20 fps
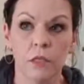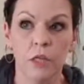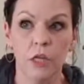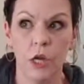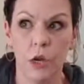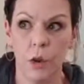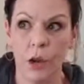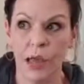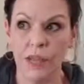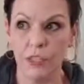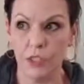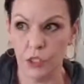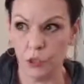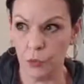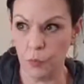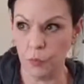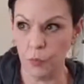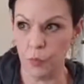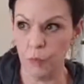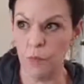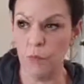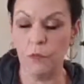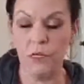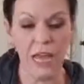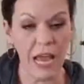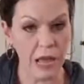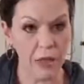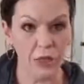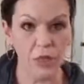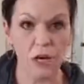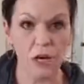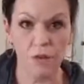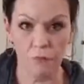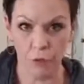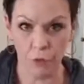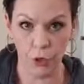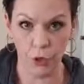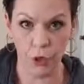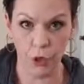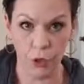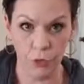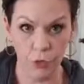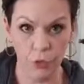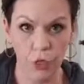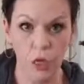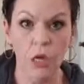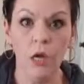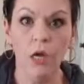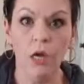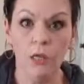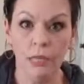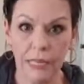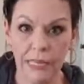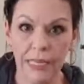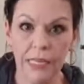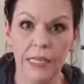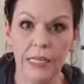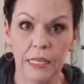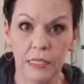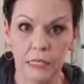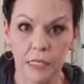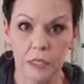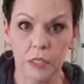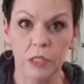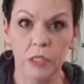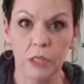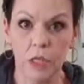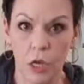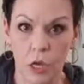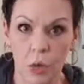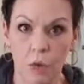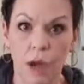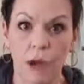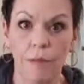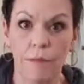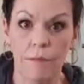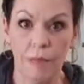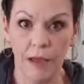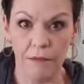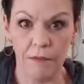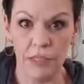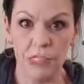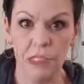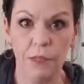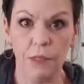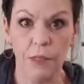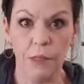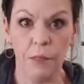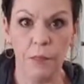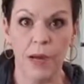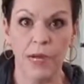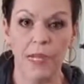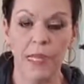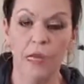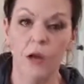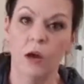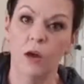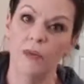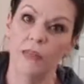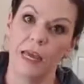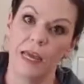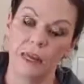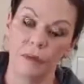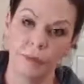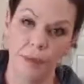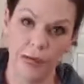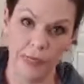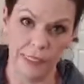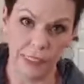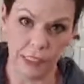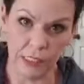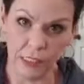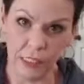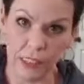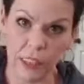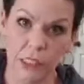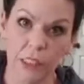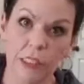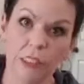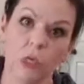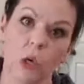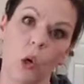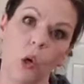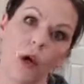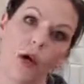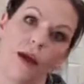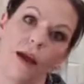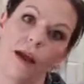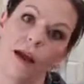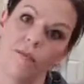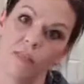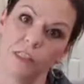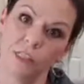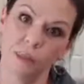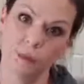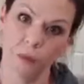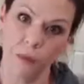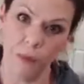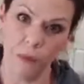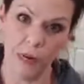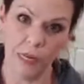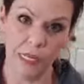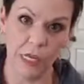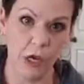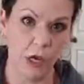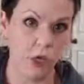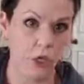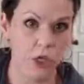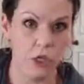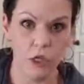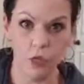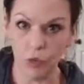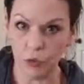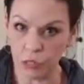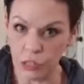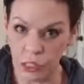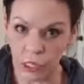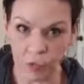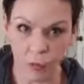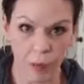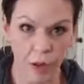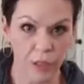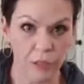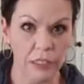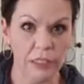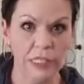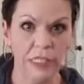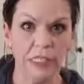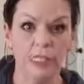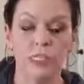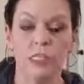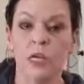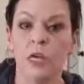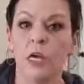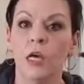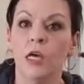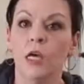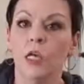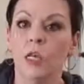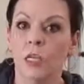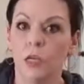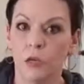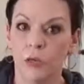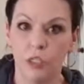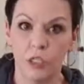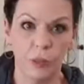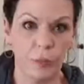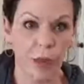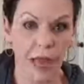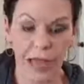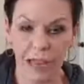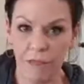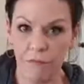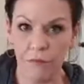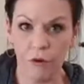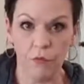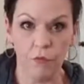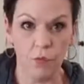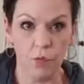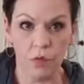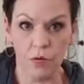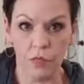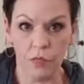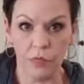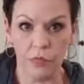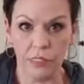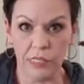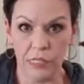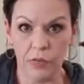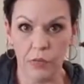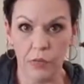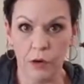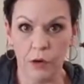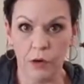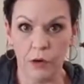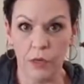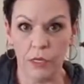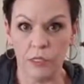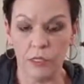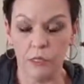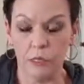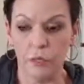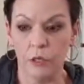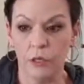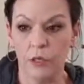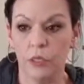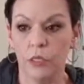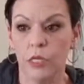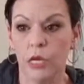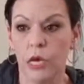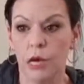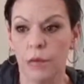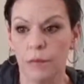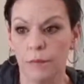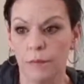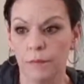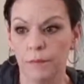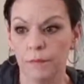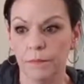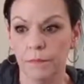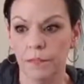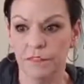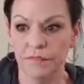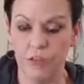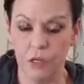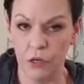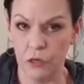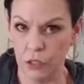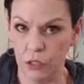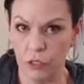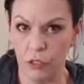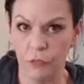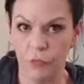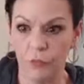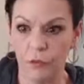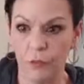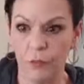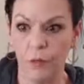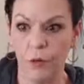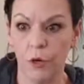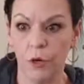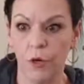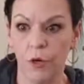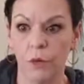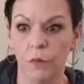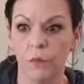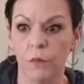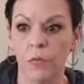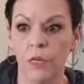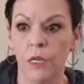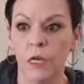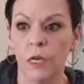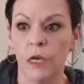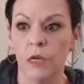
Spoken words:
you know, I do, now that I've grown, like, it is, you know, I'm having to spend money on, like, my assistant, or I have to spend money on a huge email list, you know, because you pay for every one of those email customers if you don't use a free program.